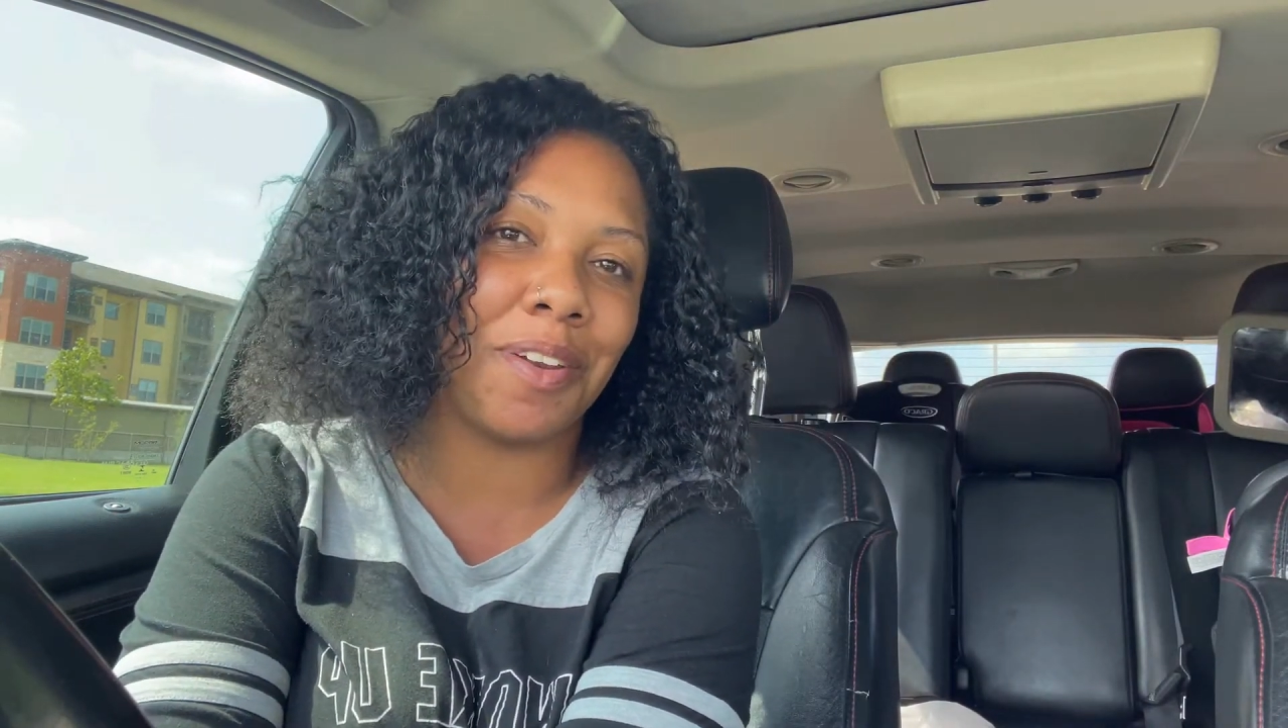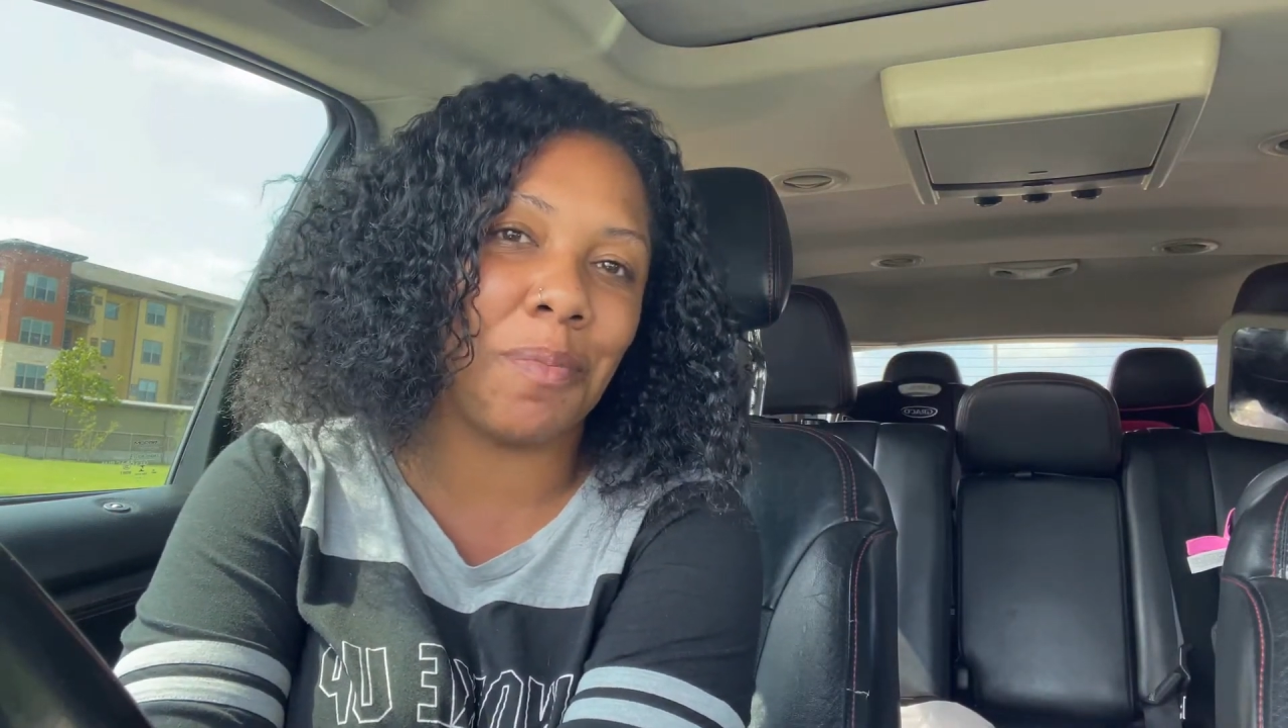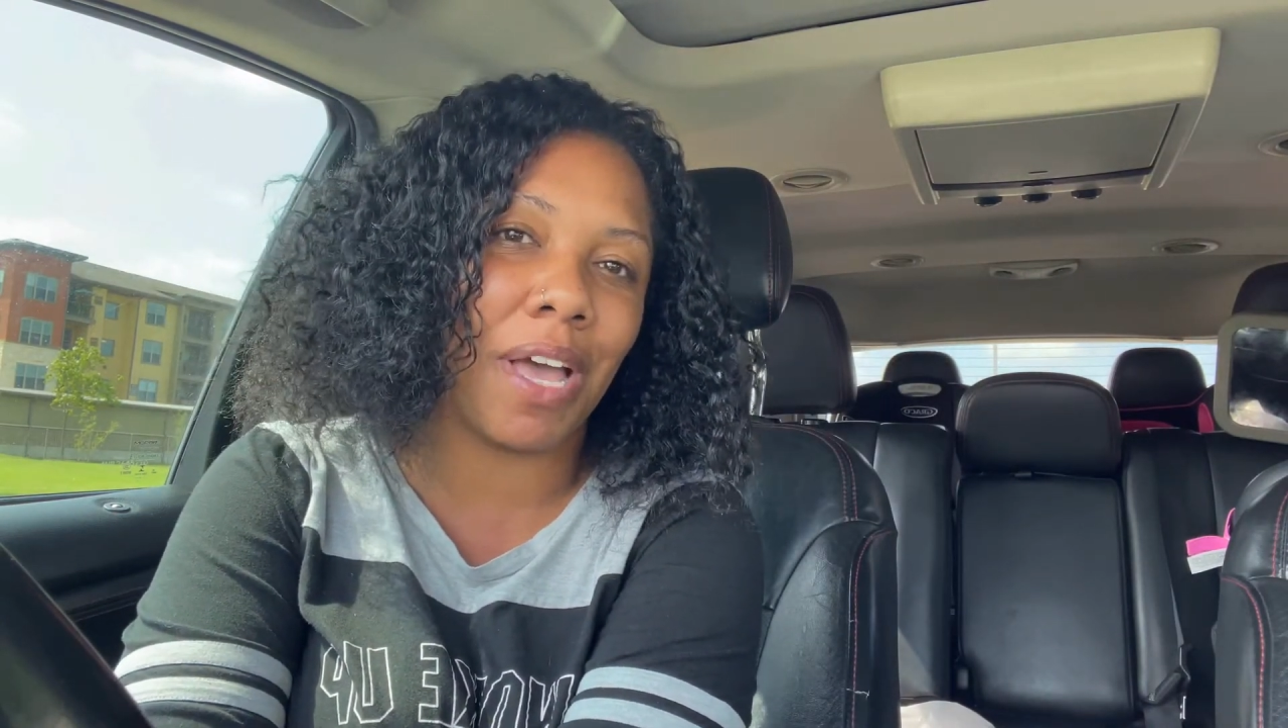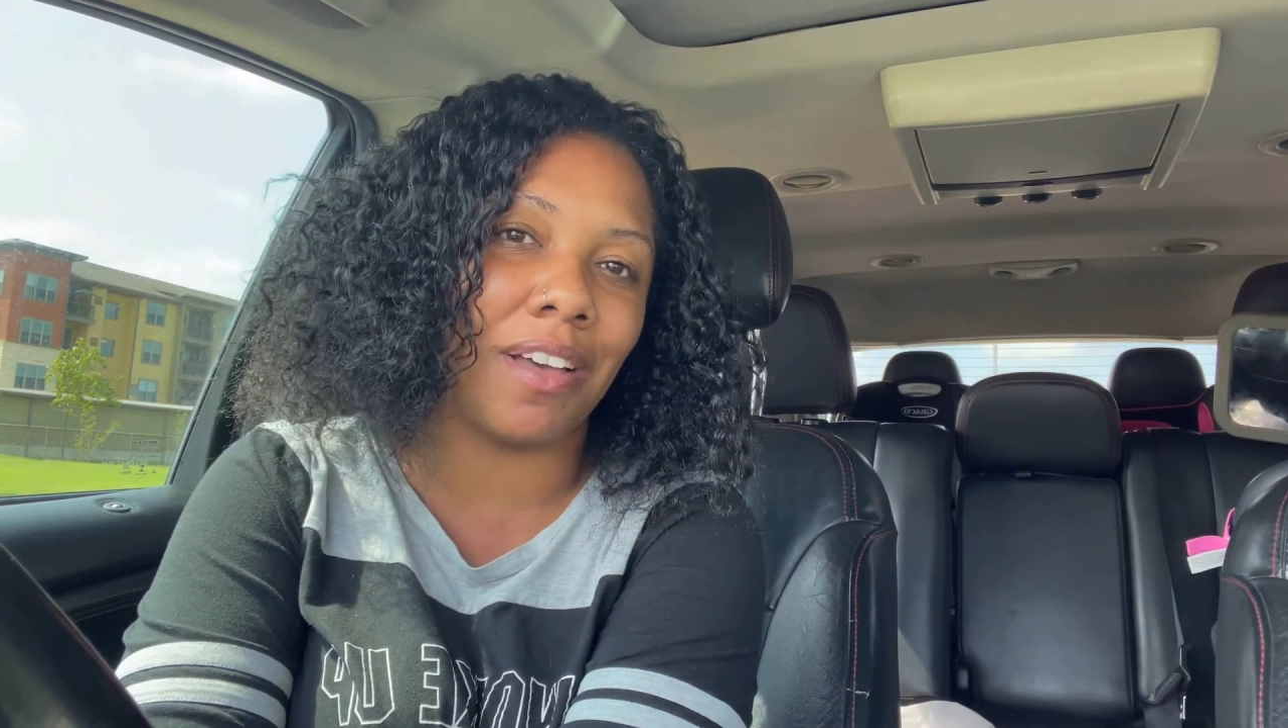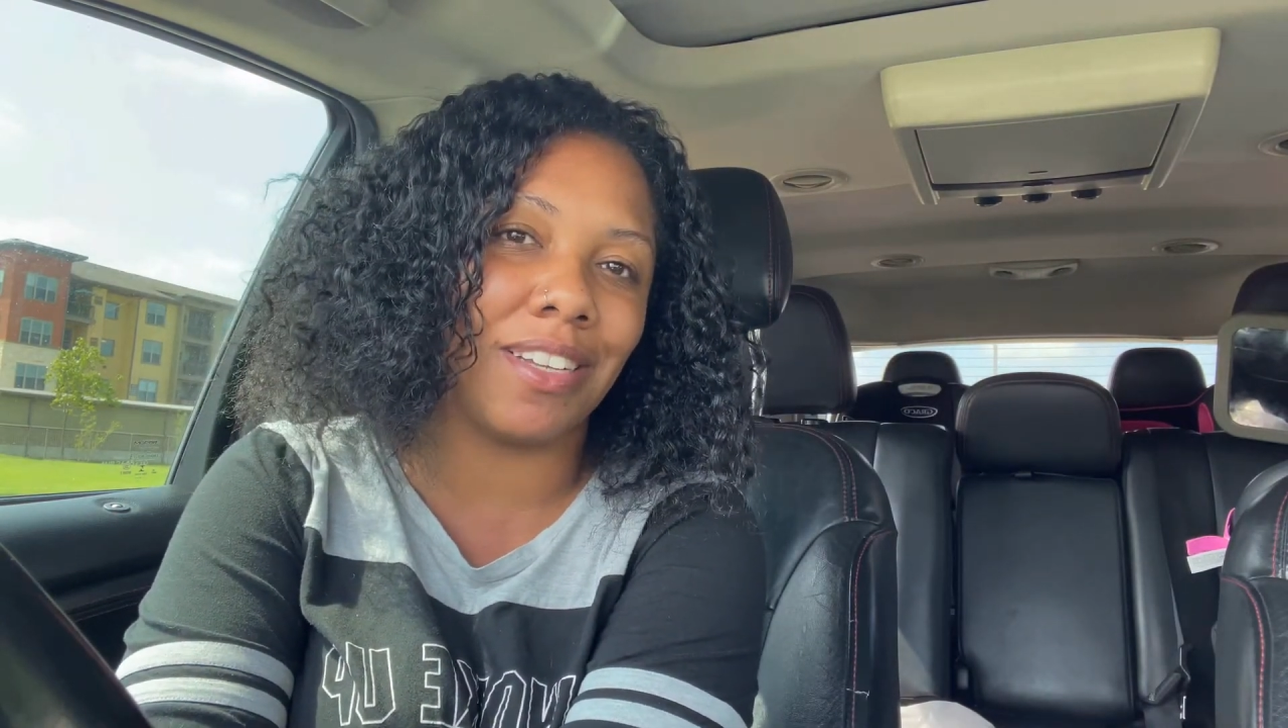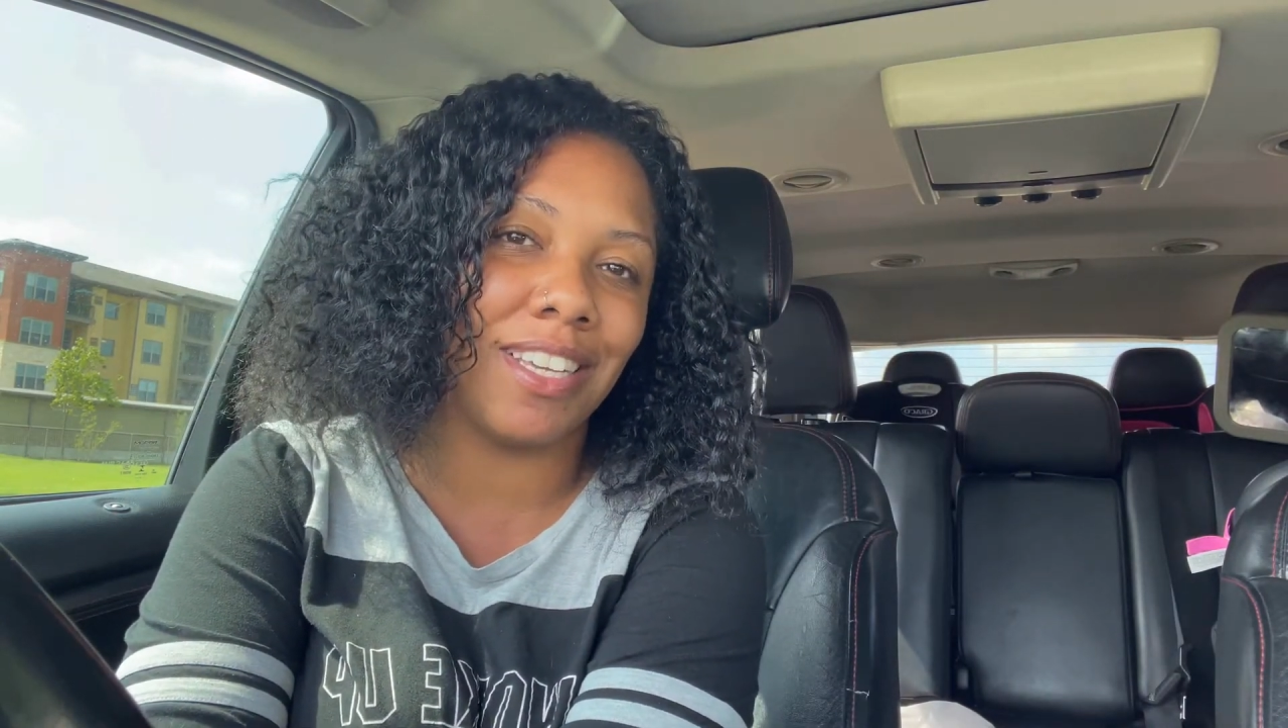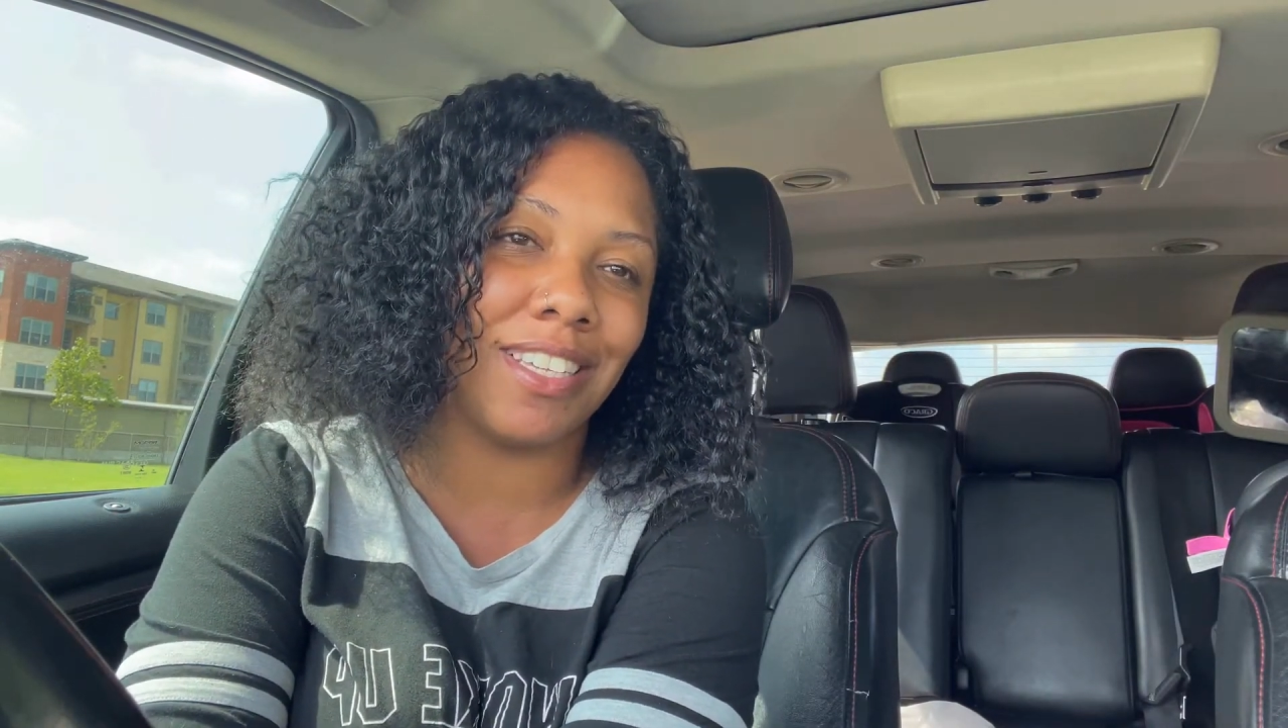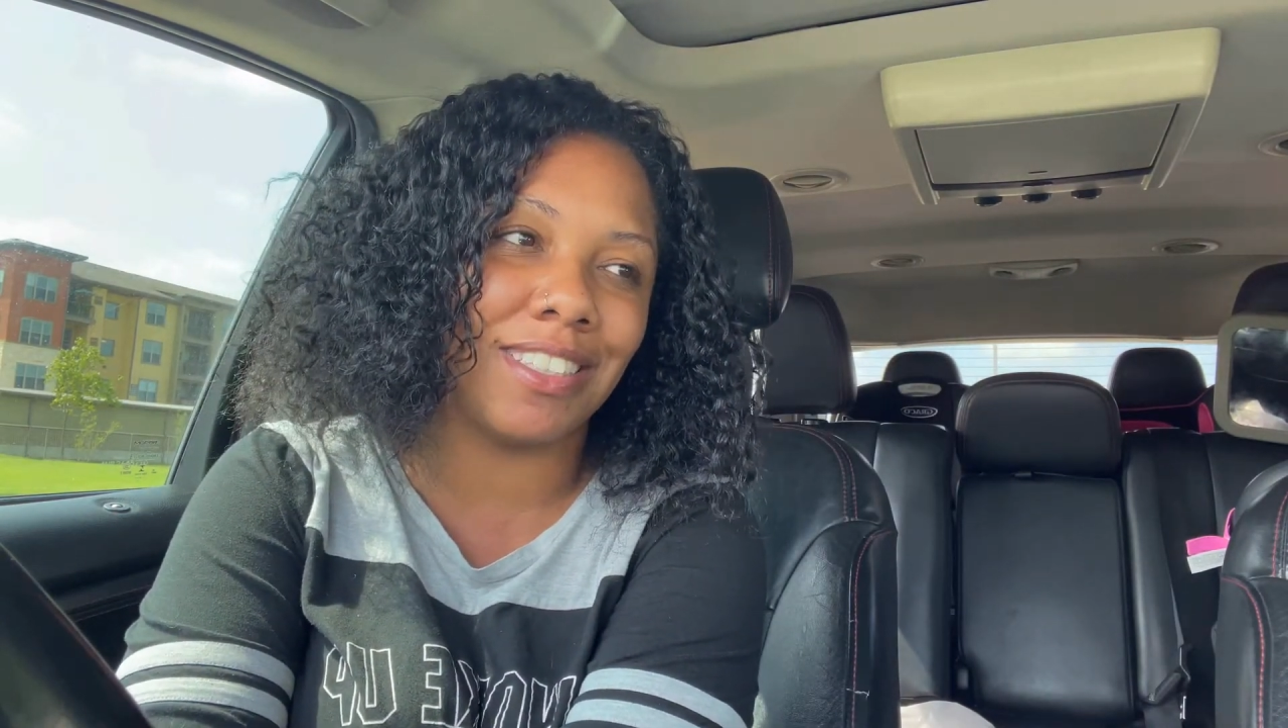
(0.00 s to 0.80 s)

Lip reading: about it.